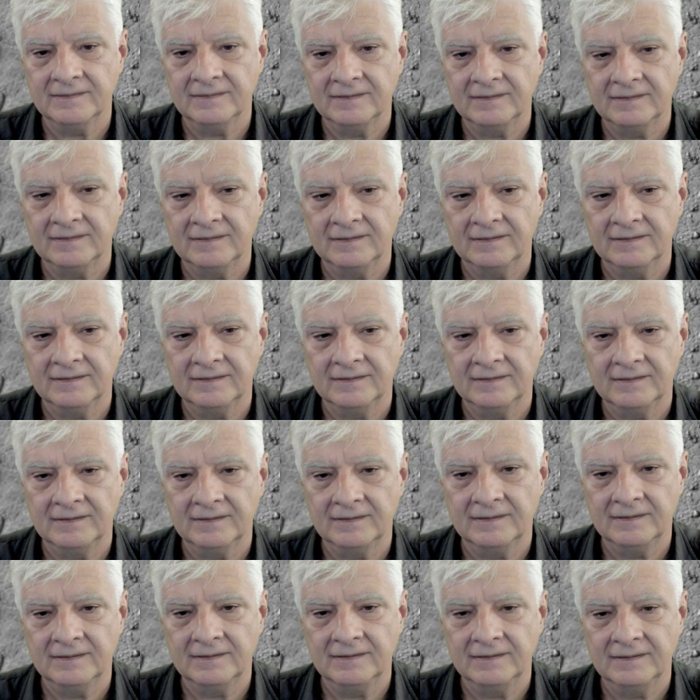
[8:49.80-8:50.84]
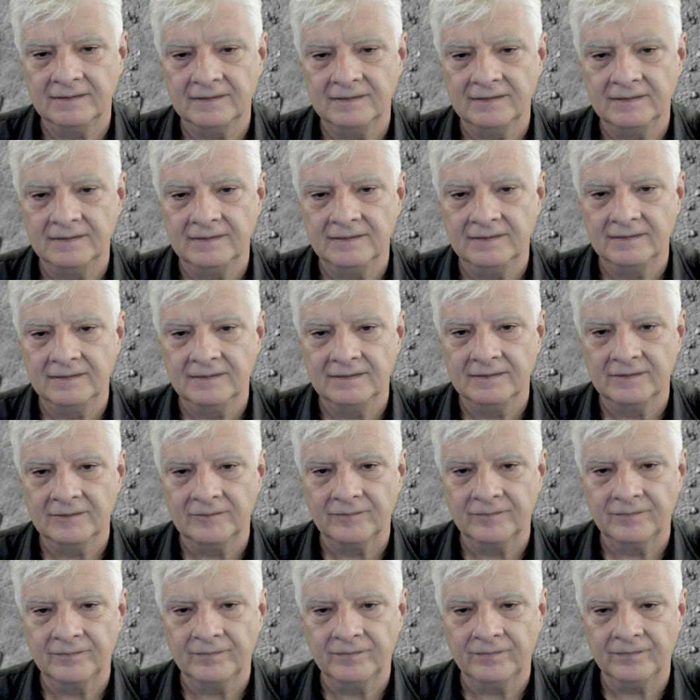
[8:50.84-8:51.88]

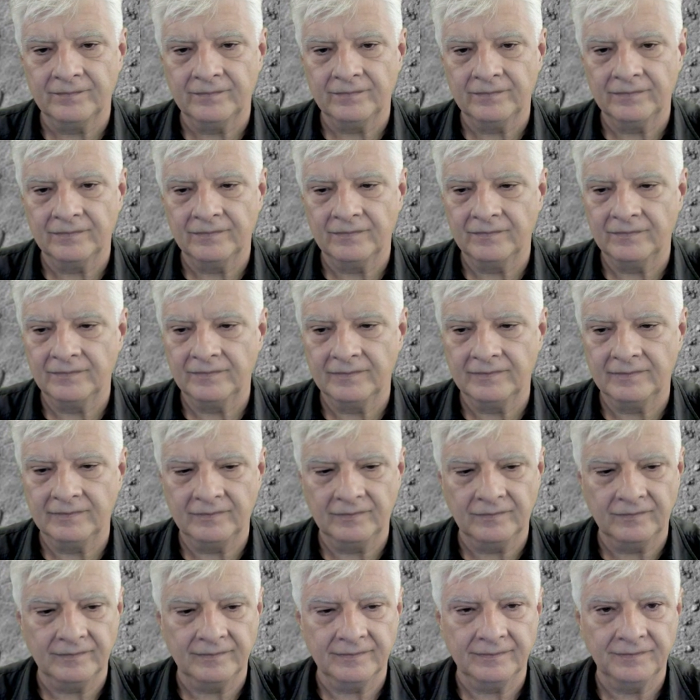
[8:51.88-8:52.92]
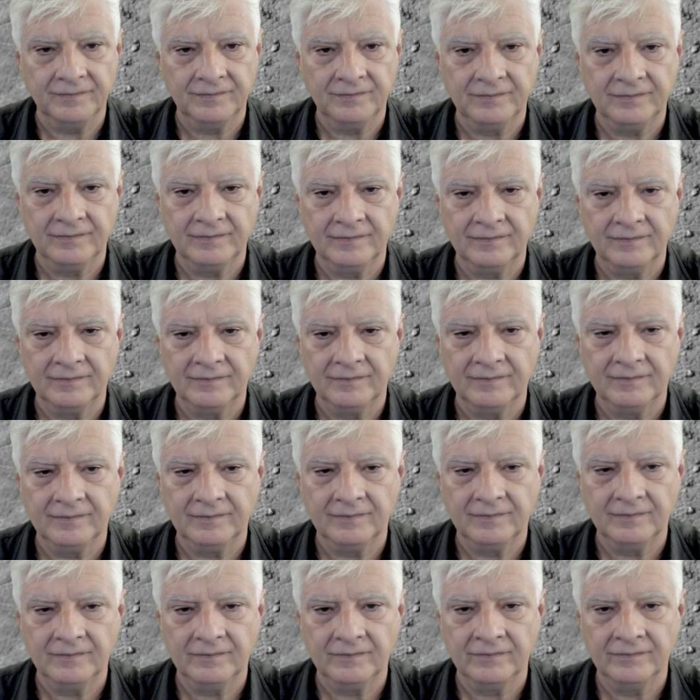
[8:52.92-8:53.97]

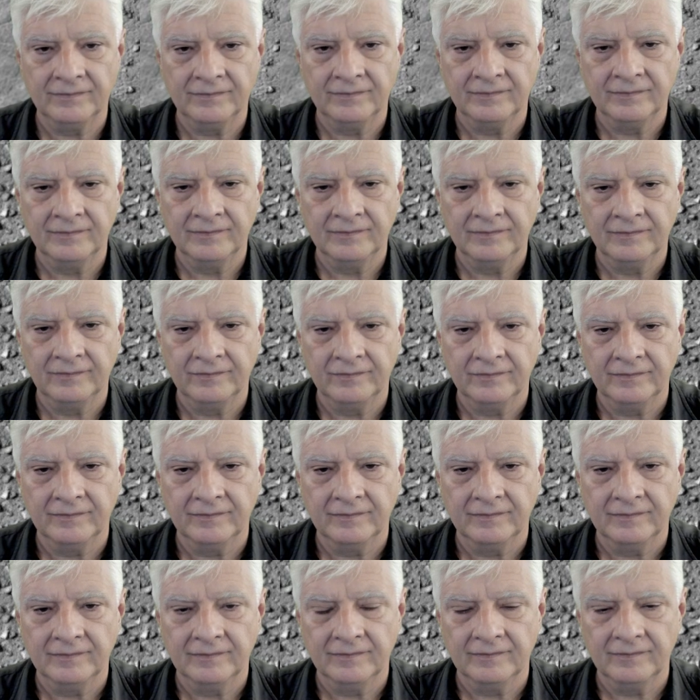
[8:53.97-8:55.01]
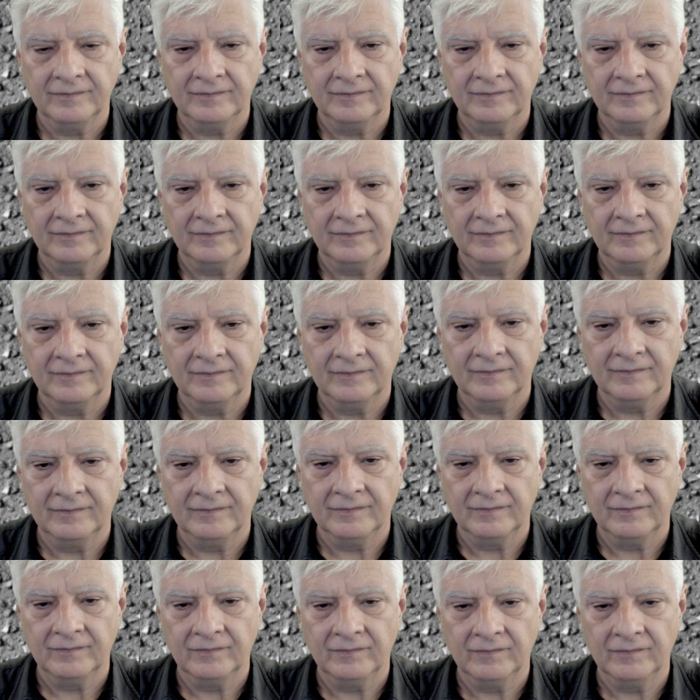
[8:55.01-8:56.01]
Nobody speaks.